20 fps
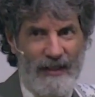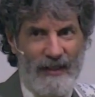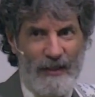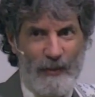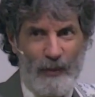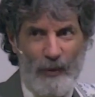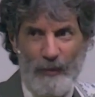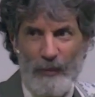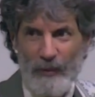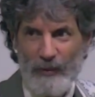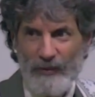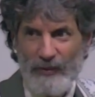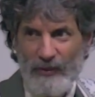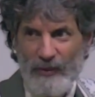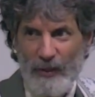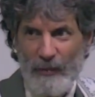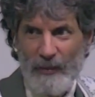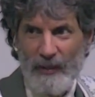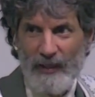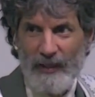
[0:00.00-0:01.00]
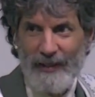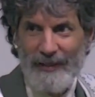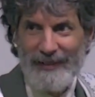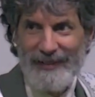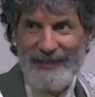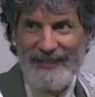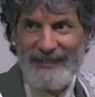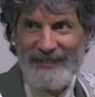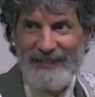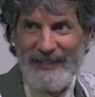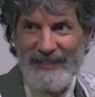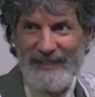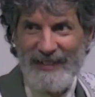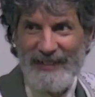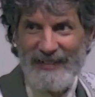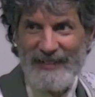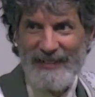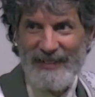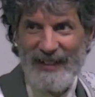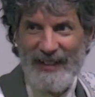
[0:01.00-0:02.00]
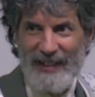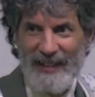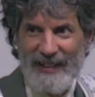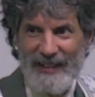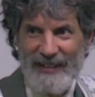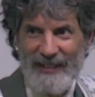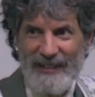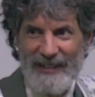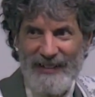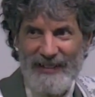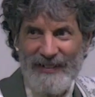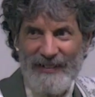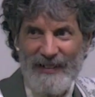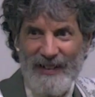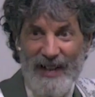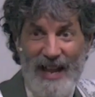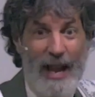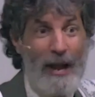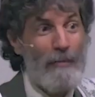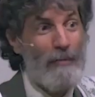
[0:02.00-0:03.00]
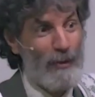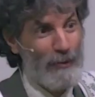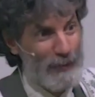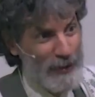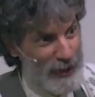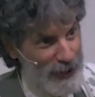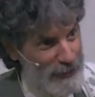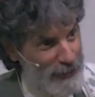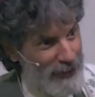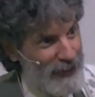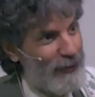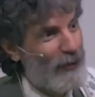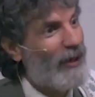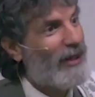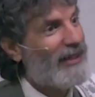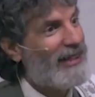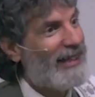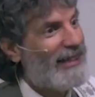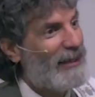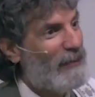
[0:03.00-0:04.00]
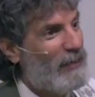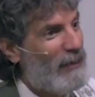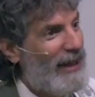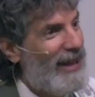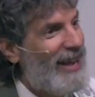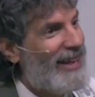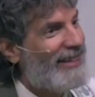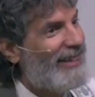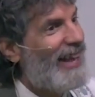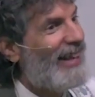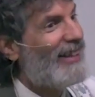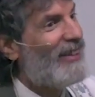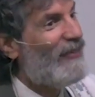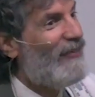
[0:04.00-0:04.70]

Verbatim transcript: And one person told me, he said that uh, Abram should have been the one to get the plague, not